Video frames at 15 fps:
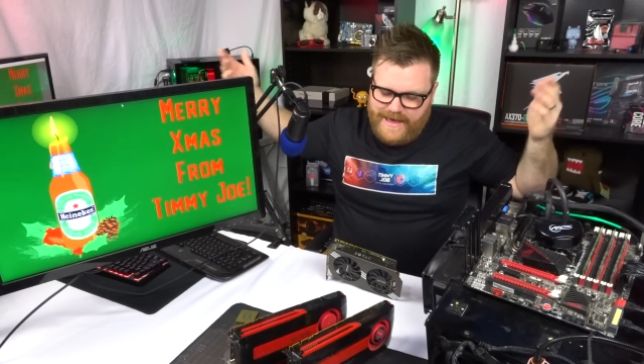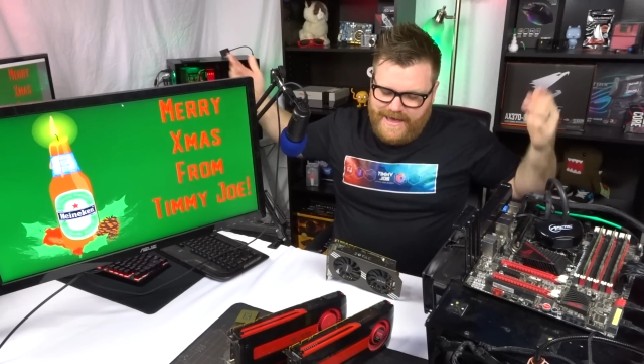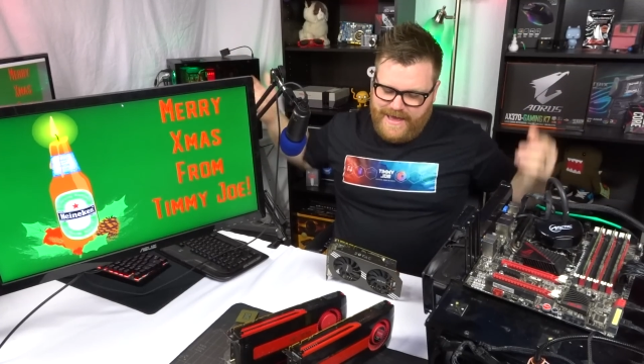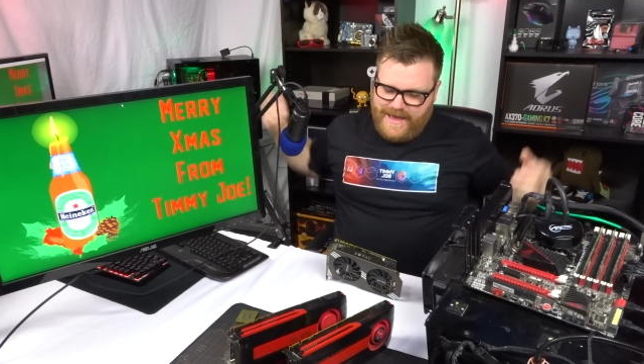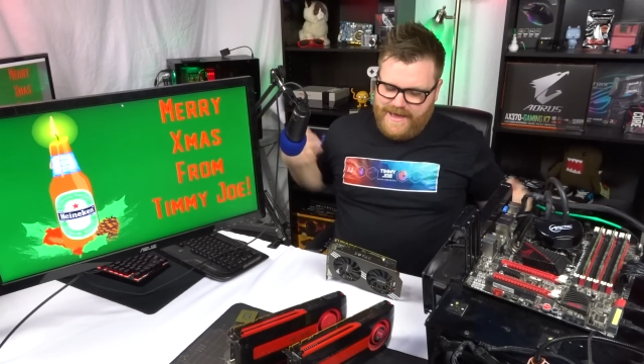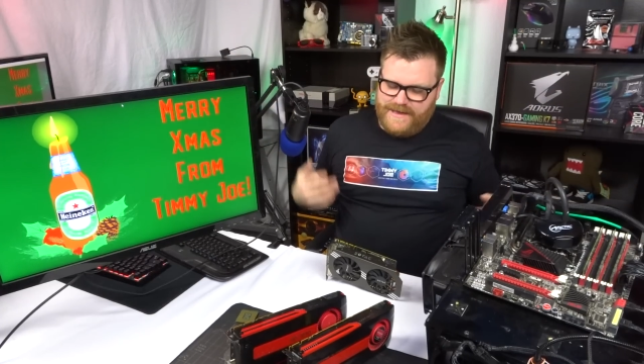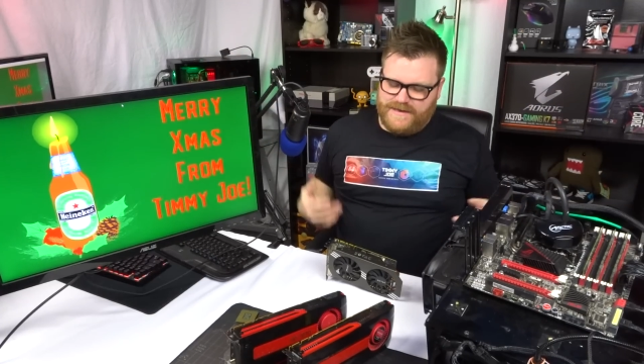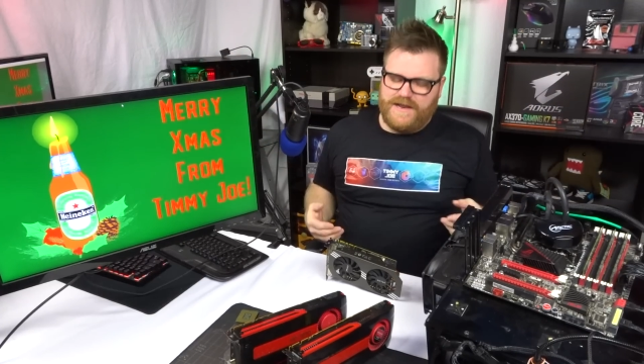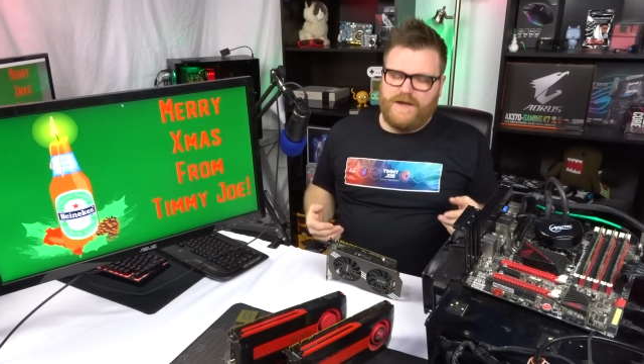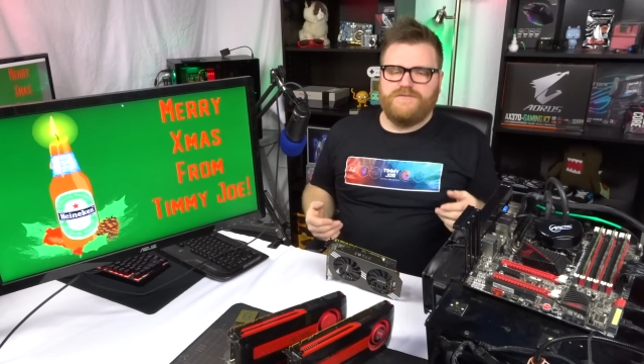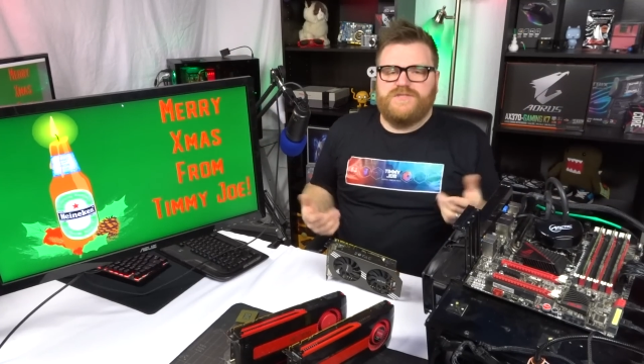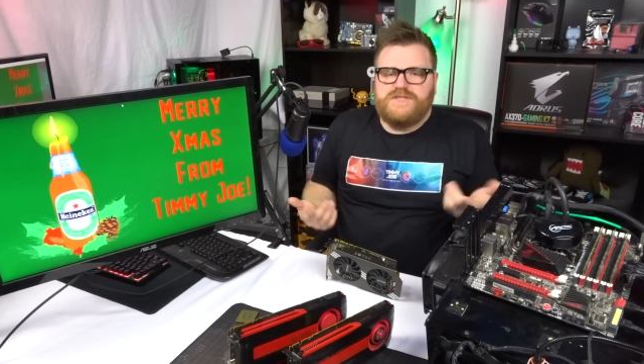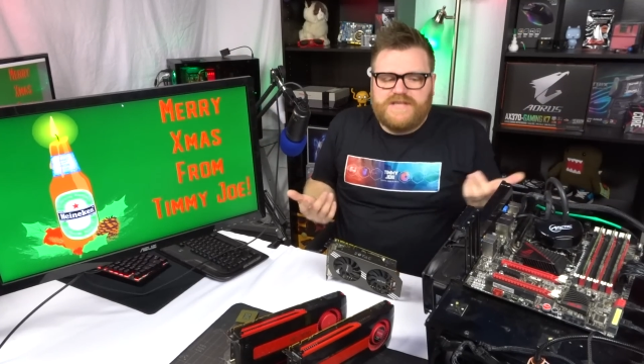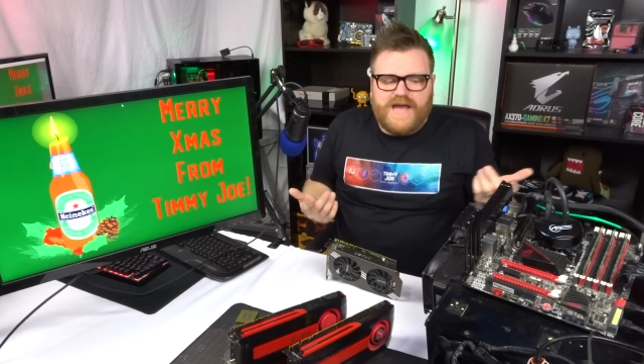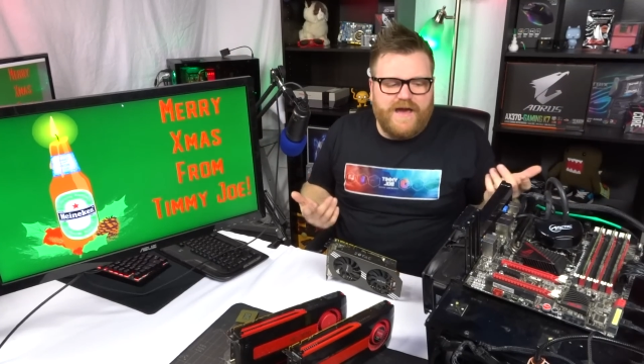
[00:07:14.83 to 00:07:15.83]
And I
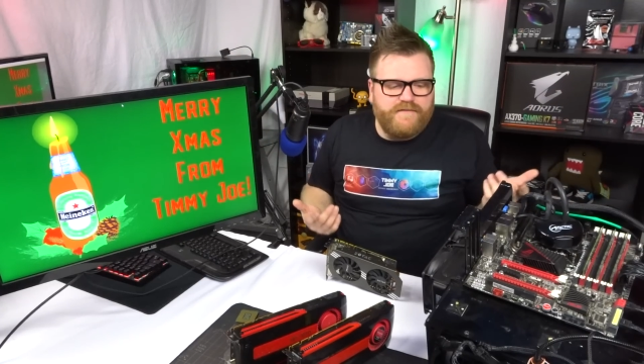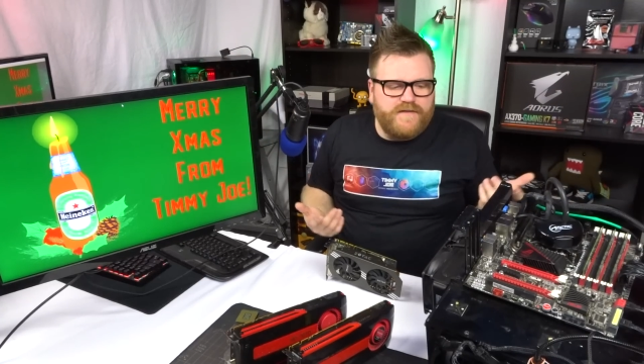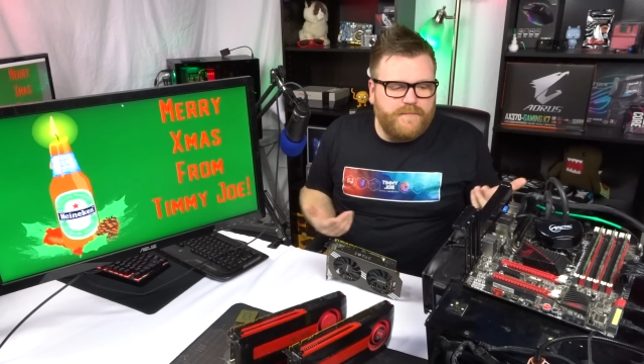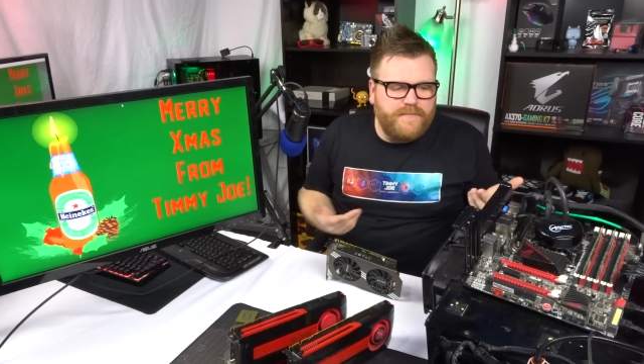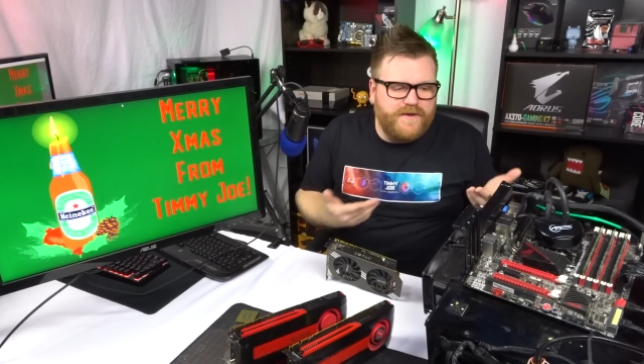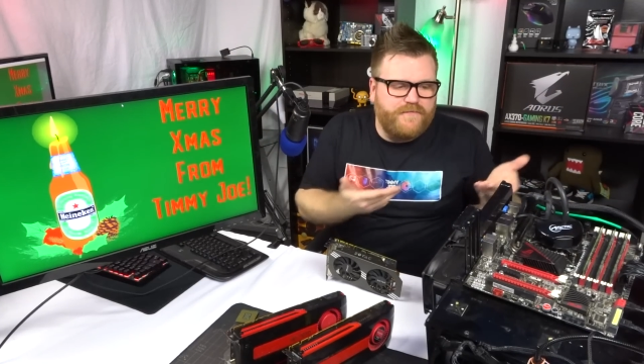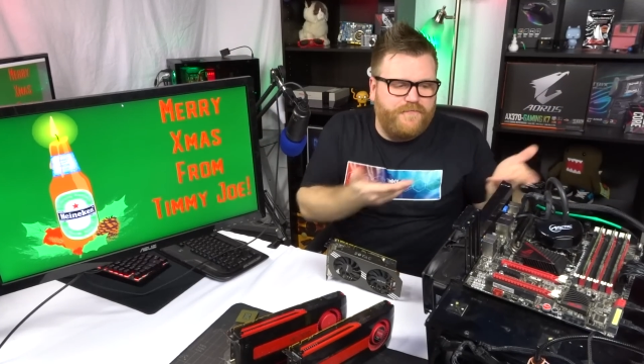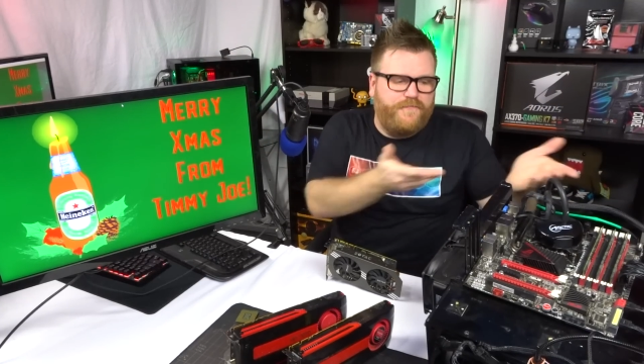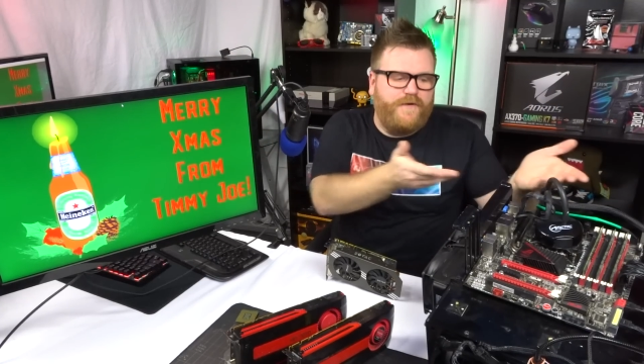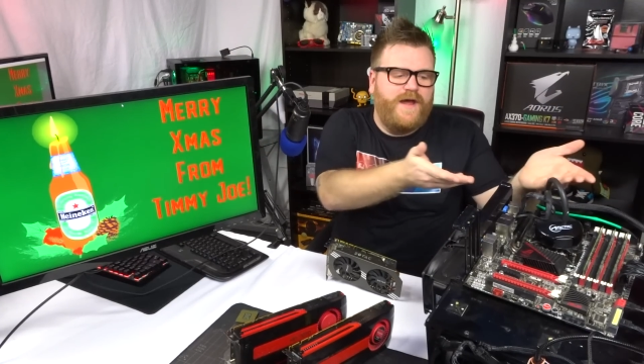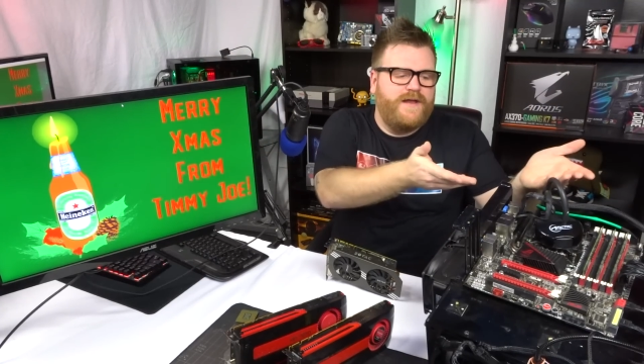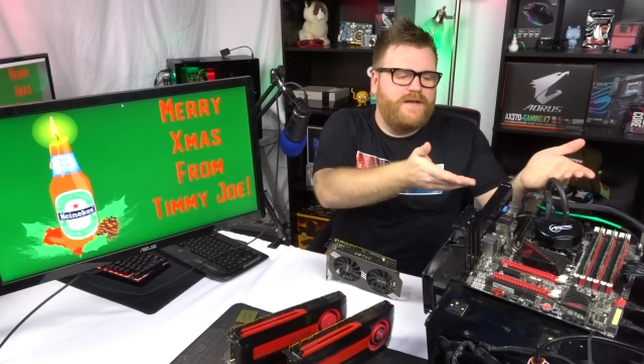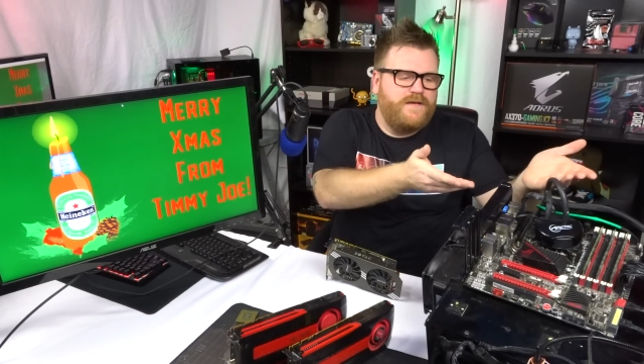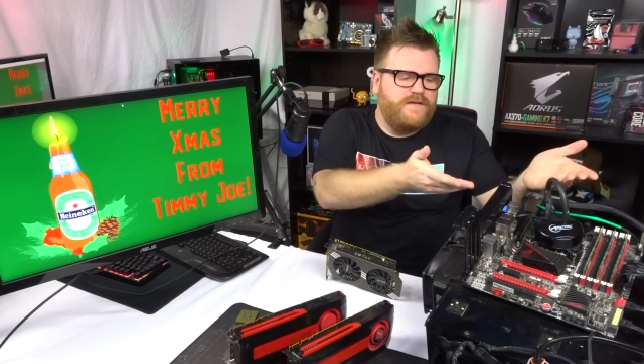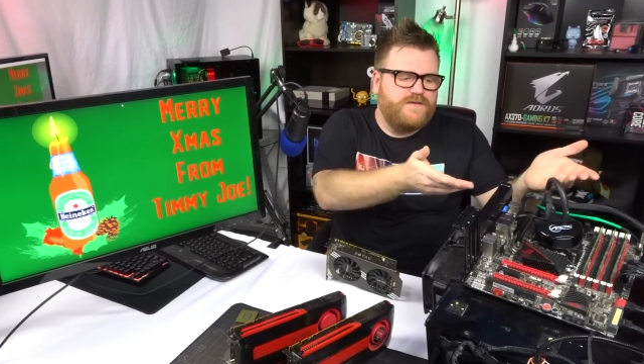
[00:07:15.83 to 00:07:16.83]
was just having a bit of
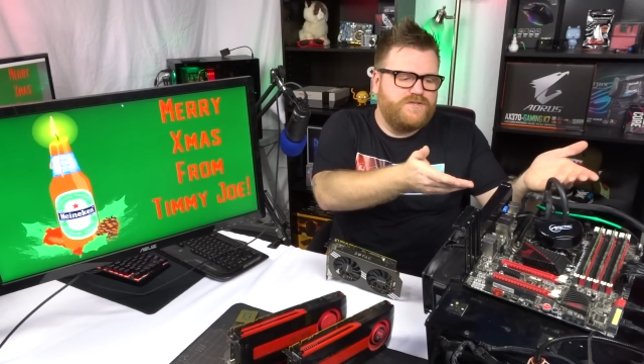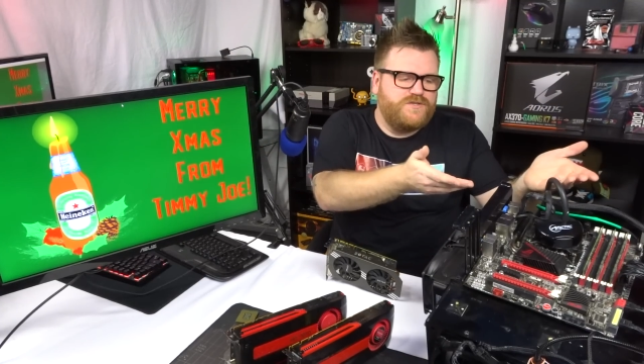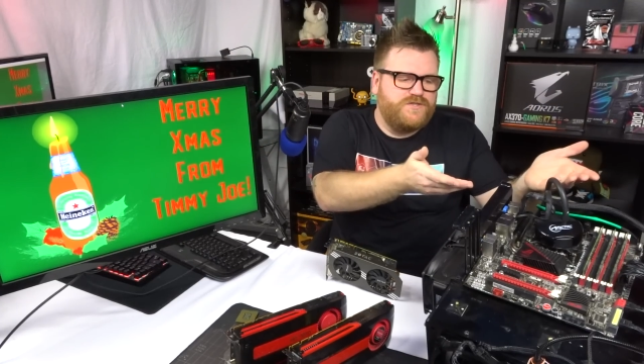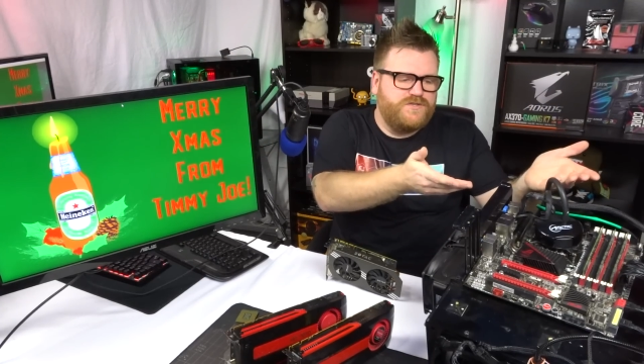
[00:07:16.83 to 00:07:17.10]
fun,